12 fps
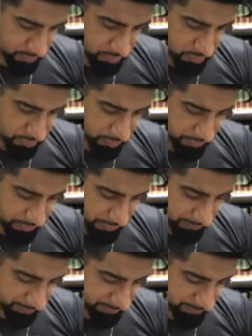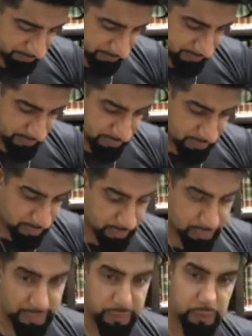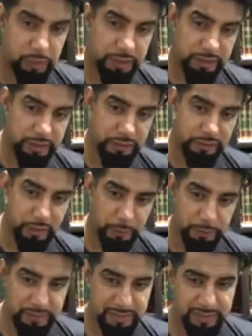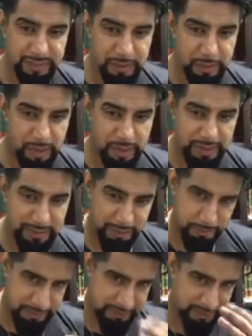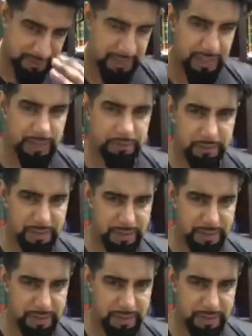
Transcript: sharing it, not ignoring you folks. alaikum assalam.